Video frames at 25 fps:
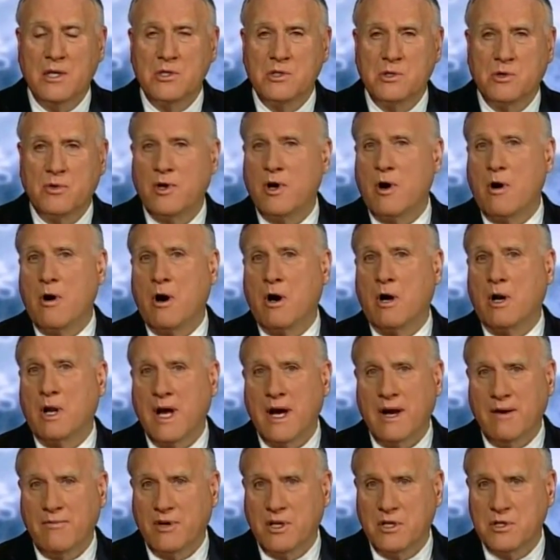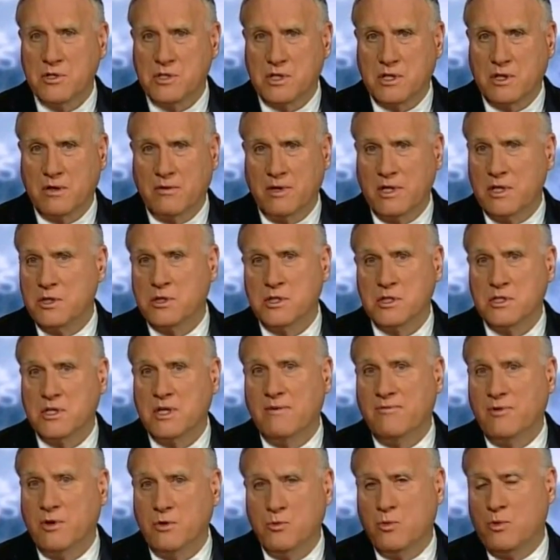So there are a lot of considerations,
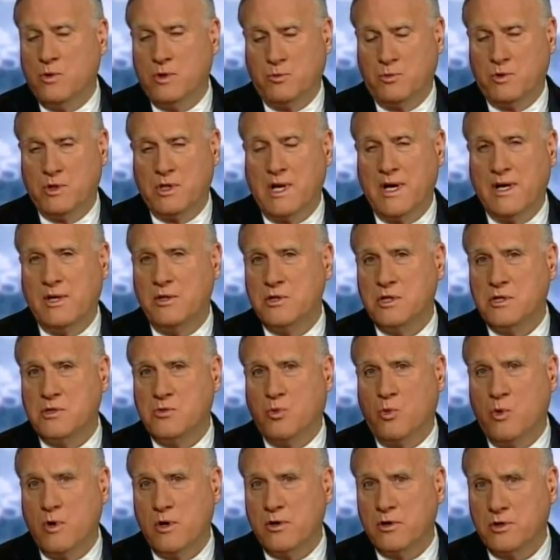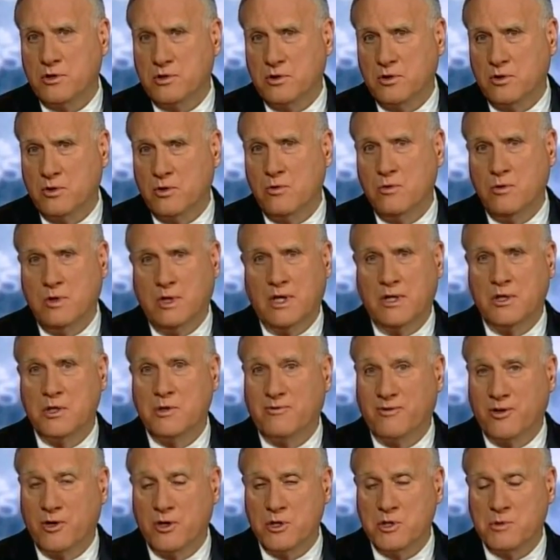and if you would like just one or two
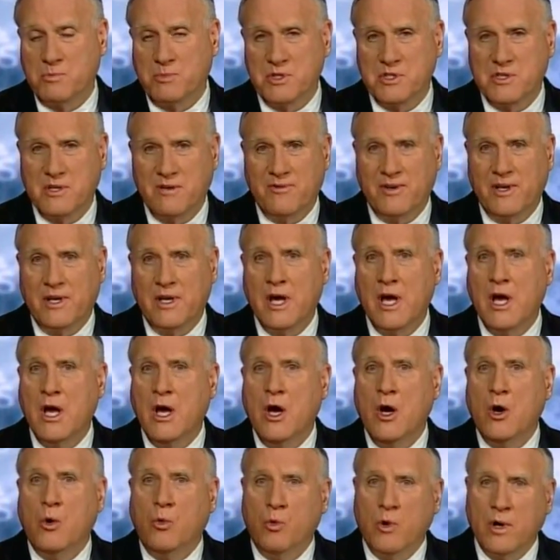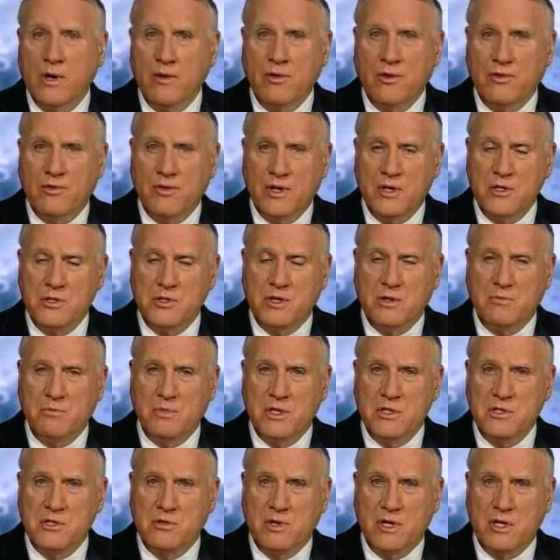very specific, one of the things the
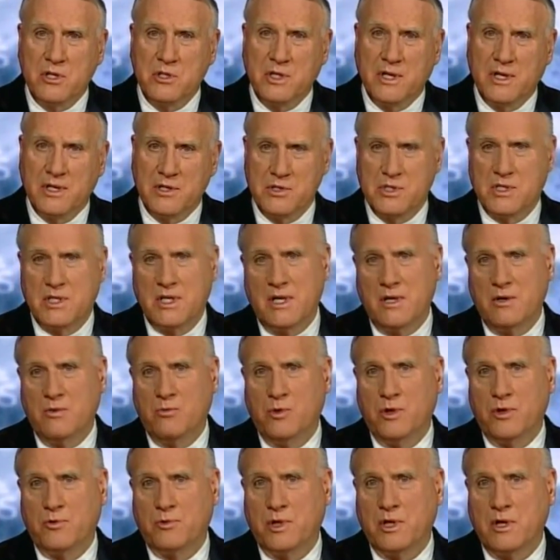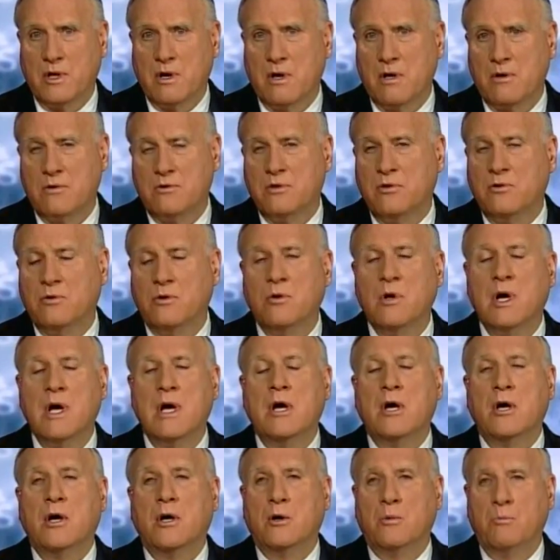administration has done with regard to
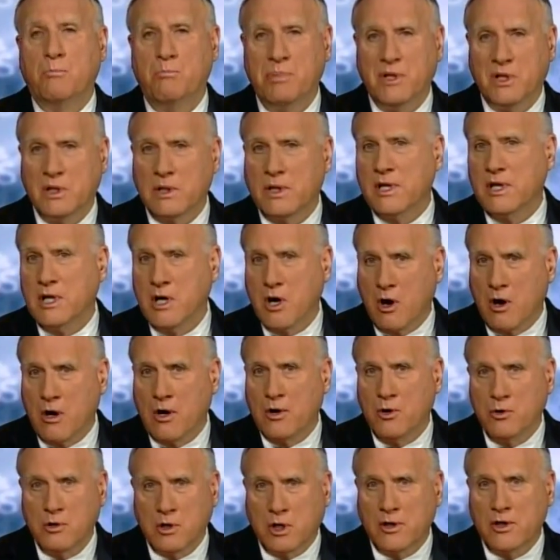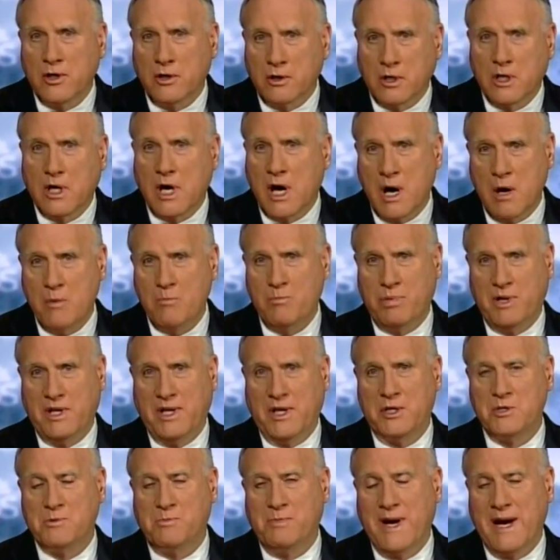building our nuclear
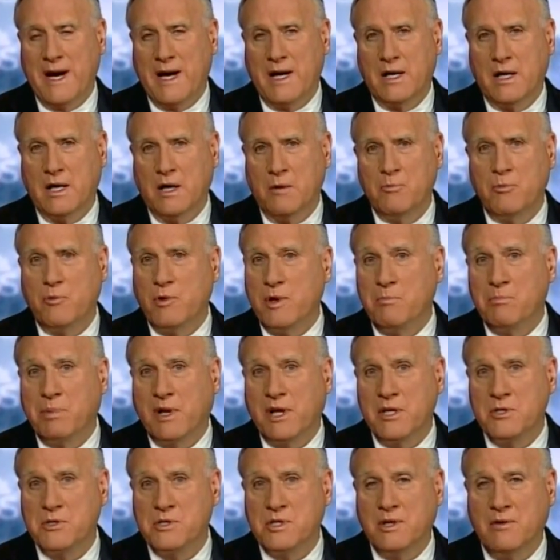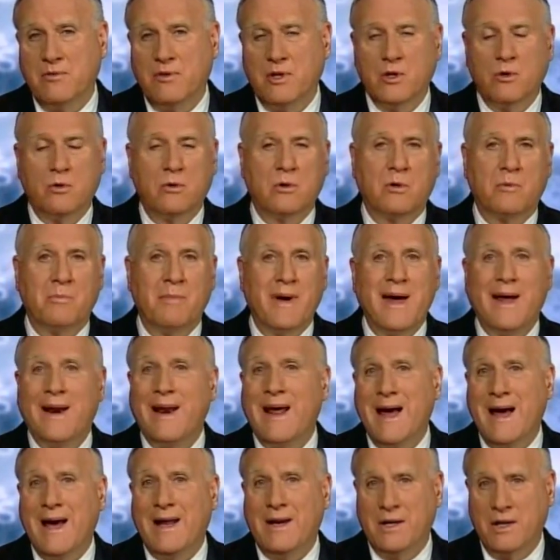complex back up, replacing the old
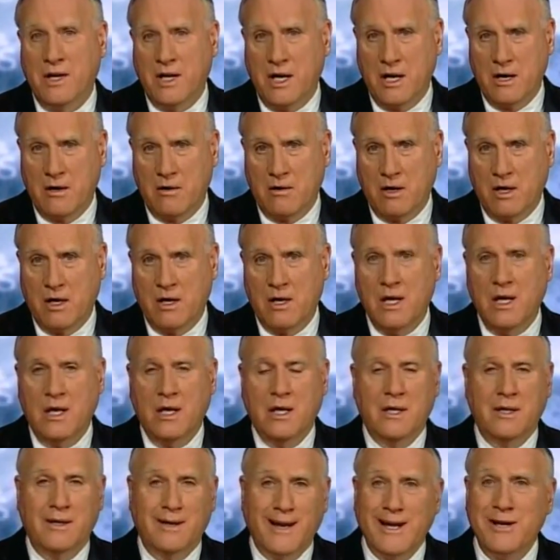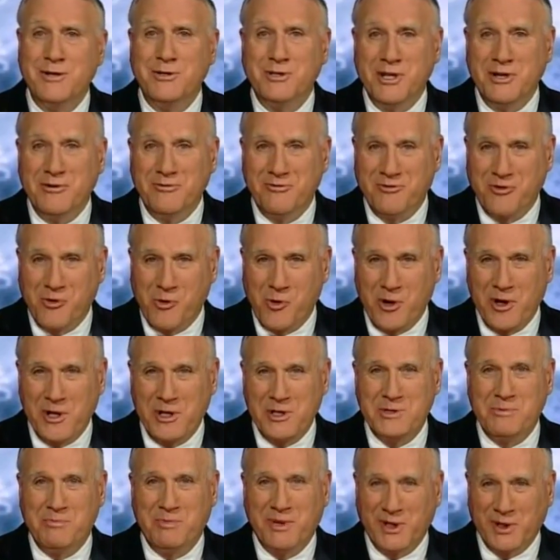Manhattan-era
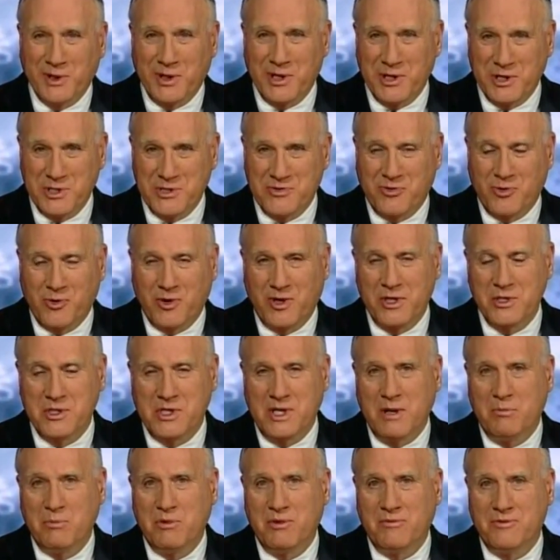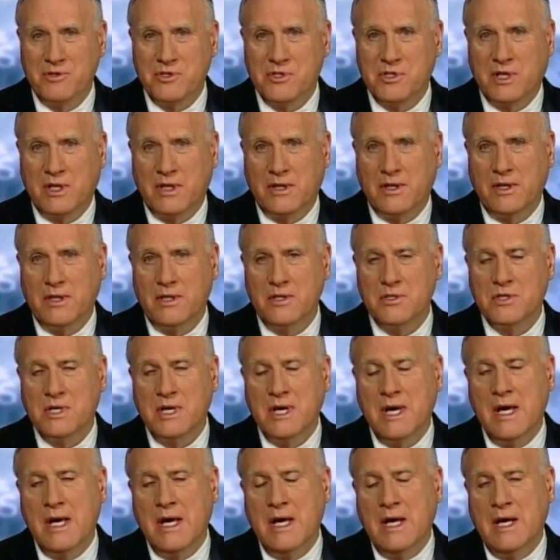1940s buildings, for example, facilities,
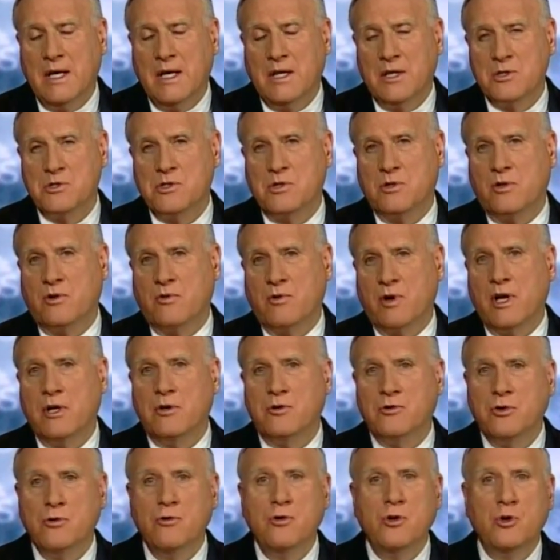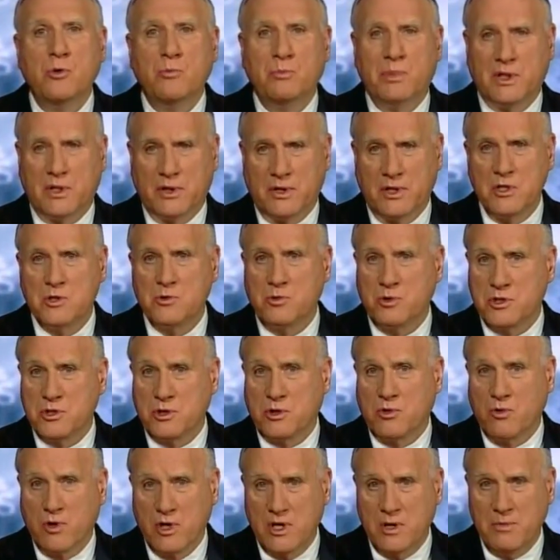is to create 2 new buildings,
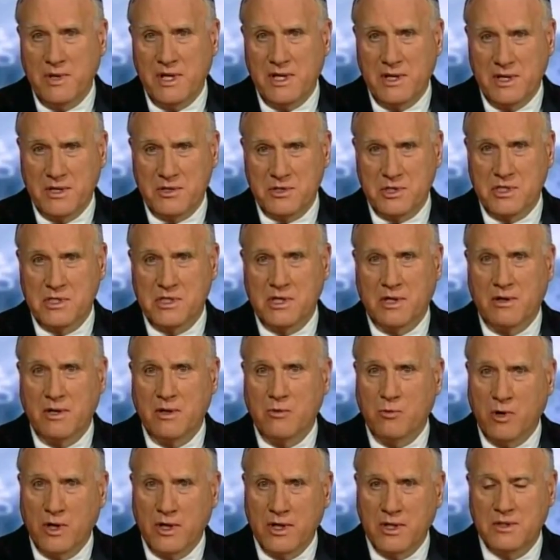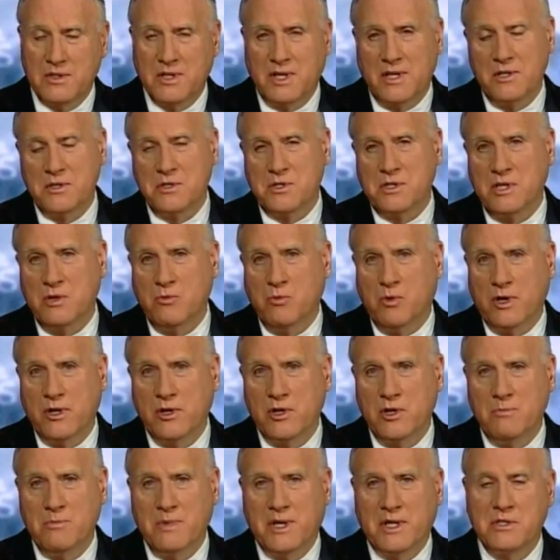which are going to be necessary, one in Tennessee, one
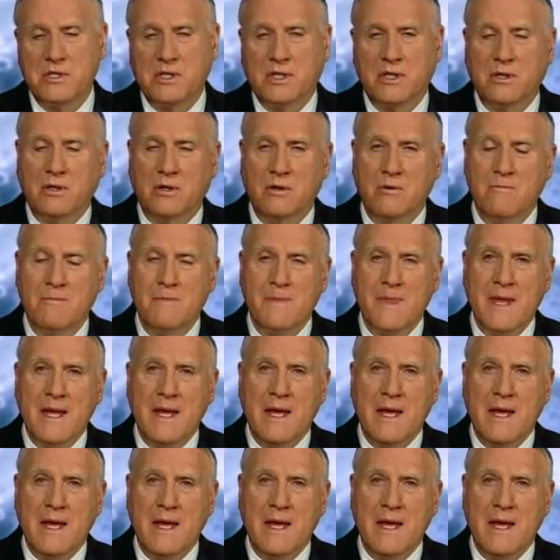in New Mexico.